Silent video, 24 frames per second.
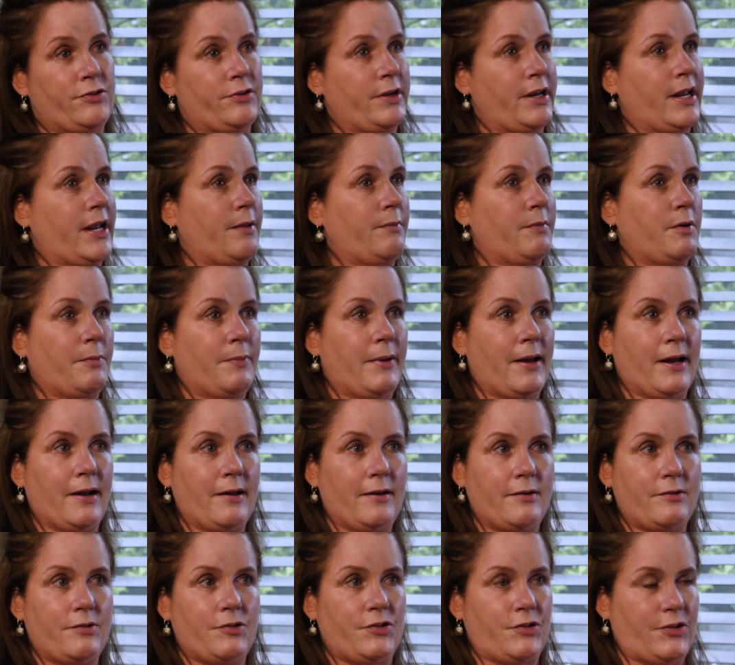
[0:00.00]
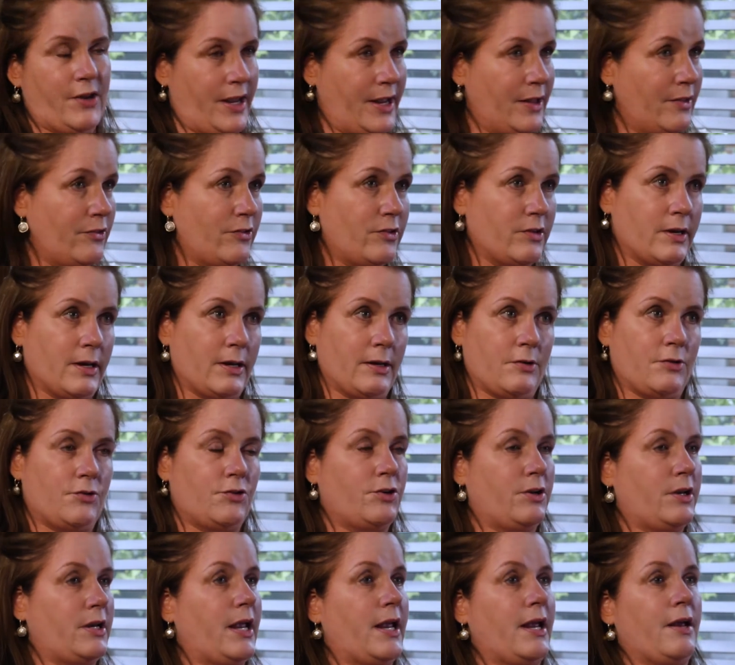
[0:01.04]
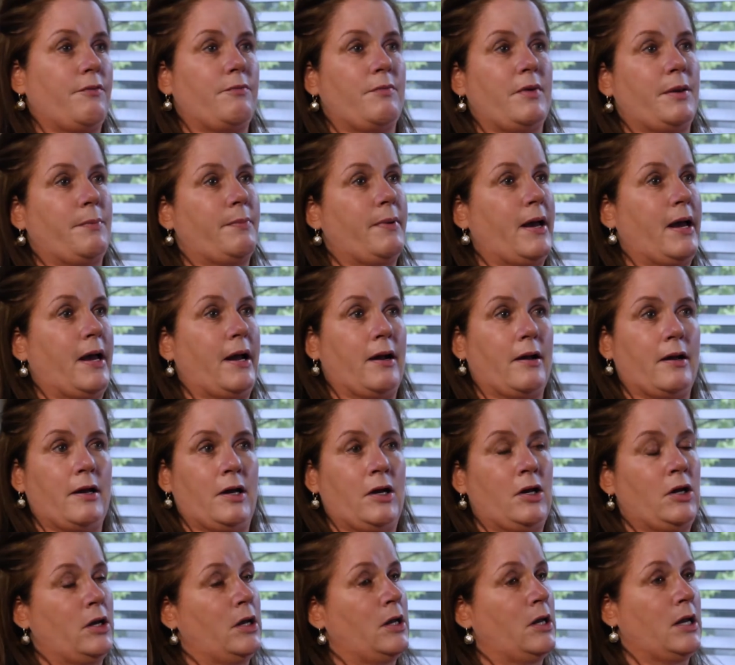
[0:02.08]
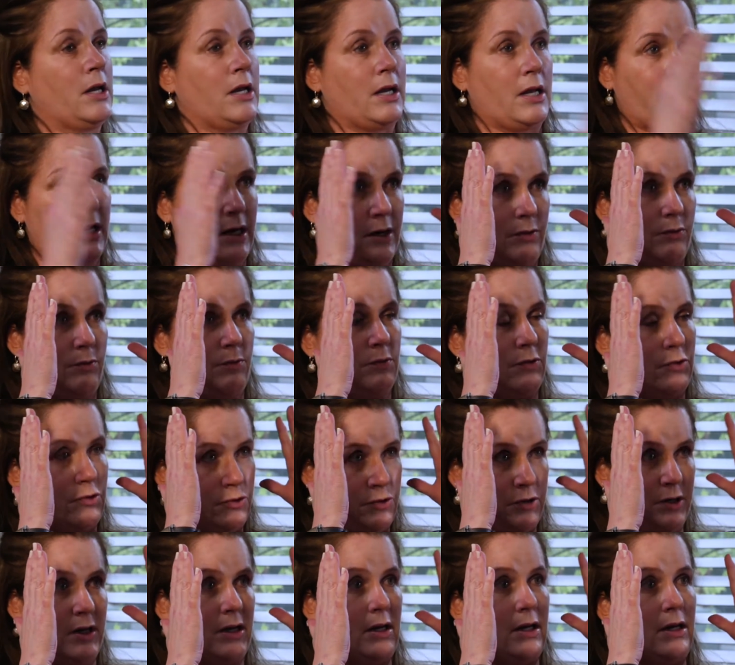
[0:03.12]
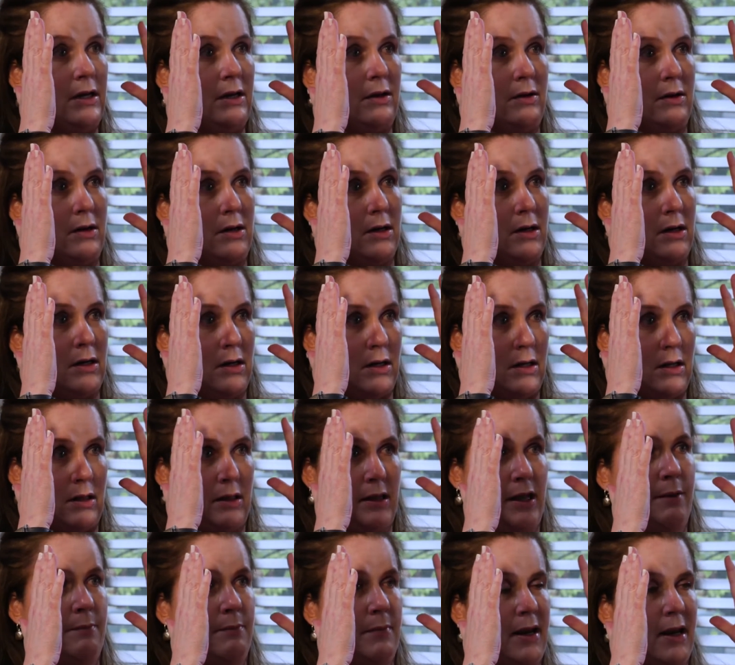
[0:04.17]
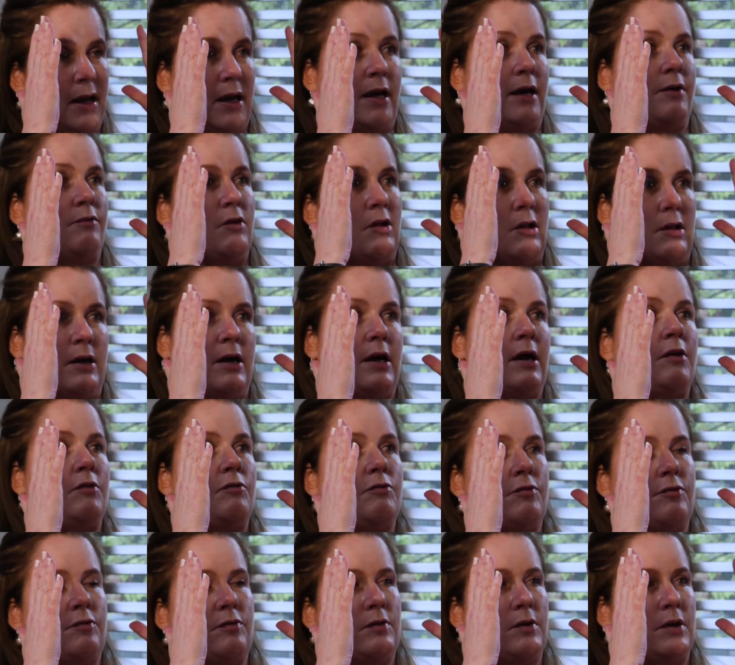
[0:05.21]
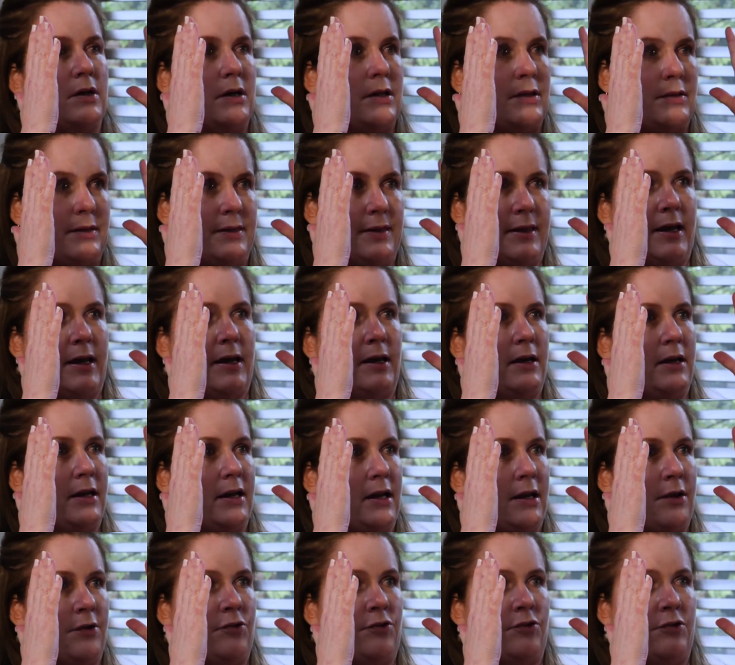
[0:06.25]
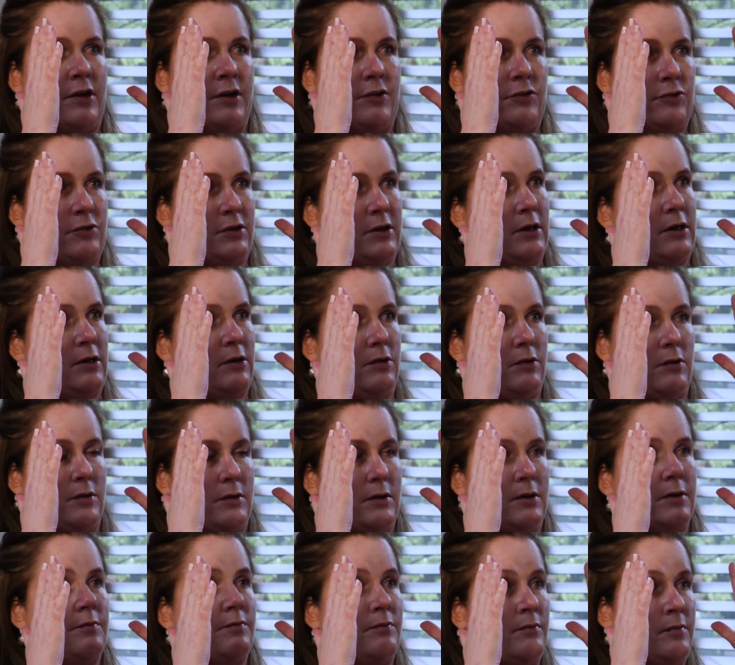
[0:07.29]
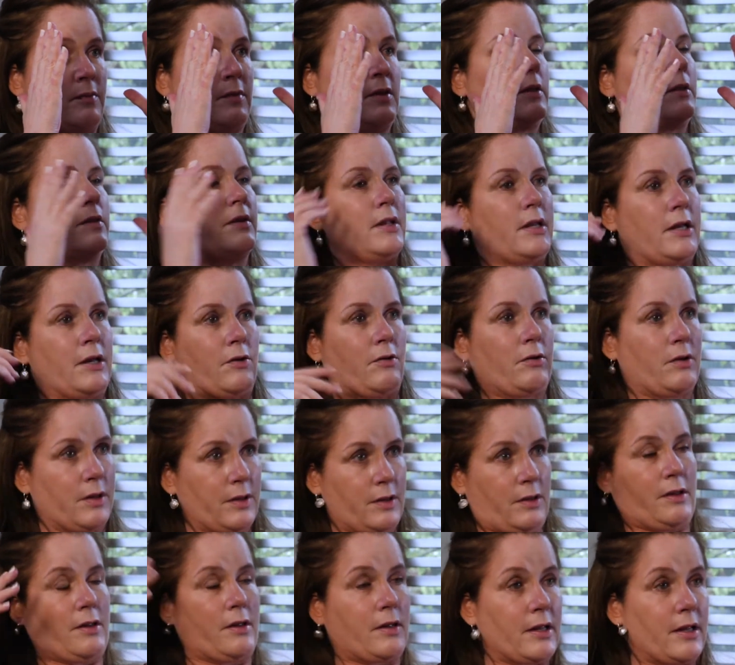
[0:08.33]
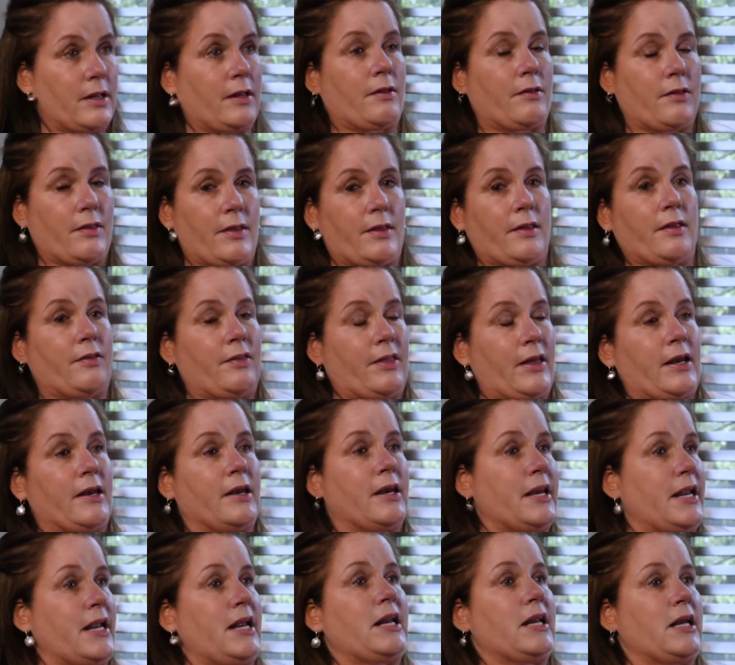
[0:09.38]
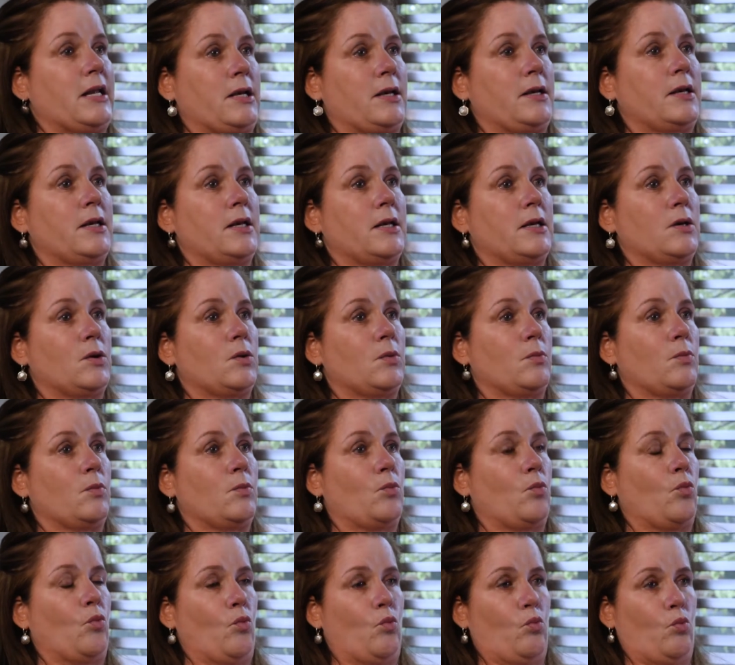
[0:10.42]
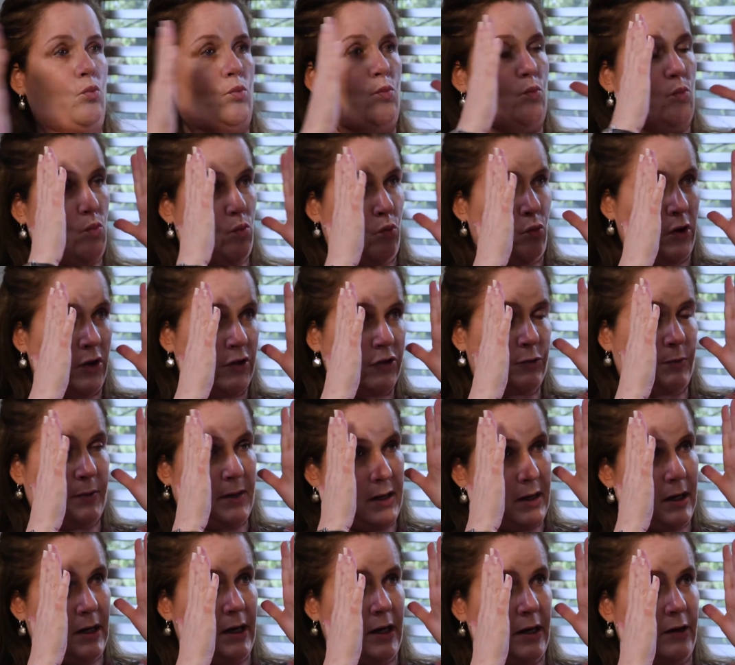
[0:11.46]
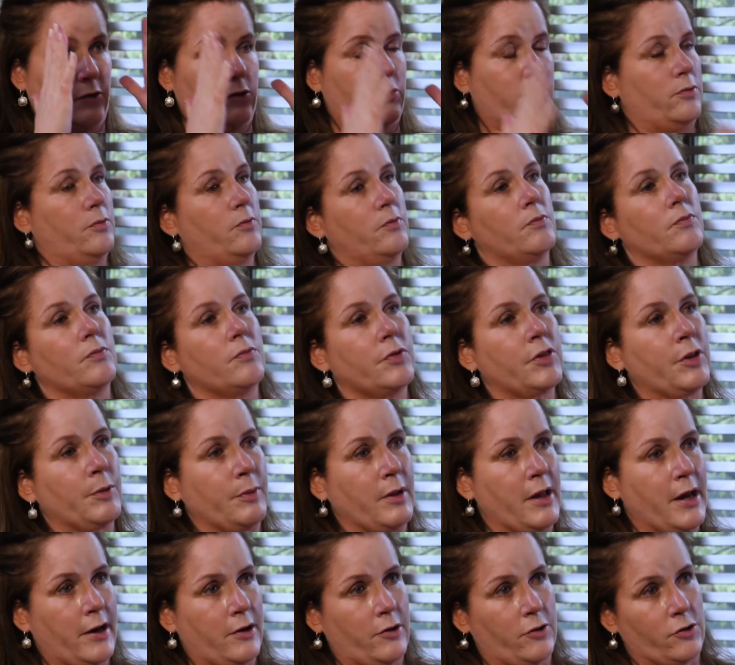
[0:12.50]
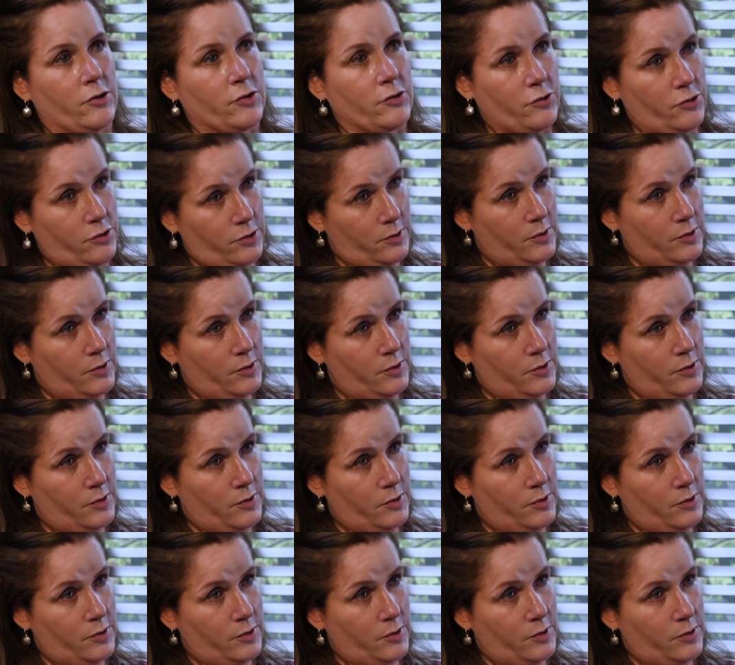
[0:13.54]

gave me back dancing. She gave me back, she let me have a life that existed, that needed what's beyond the blinders.